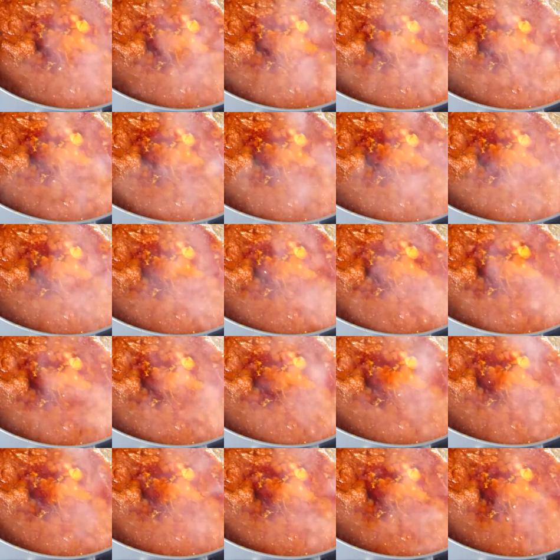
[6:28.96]
mindful
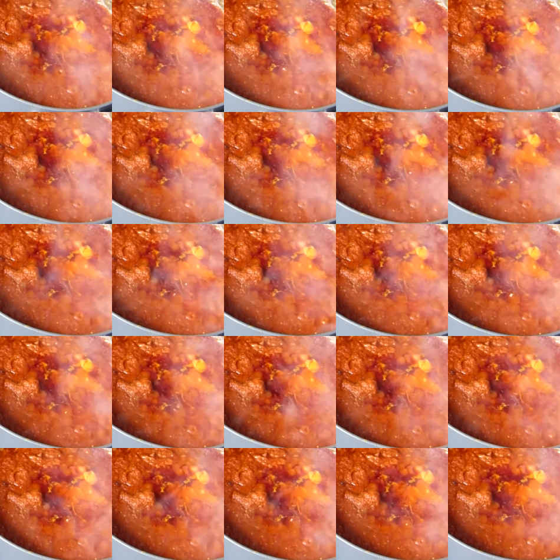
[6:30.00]
of that. So
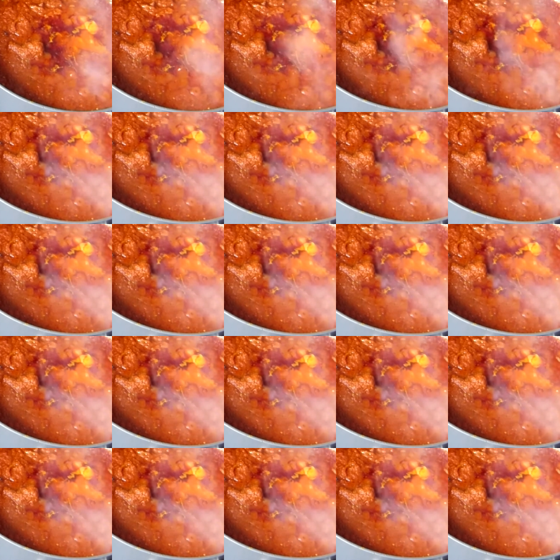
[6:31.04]
at this point, I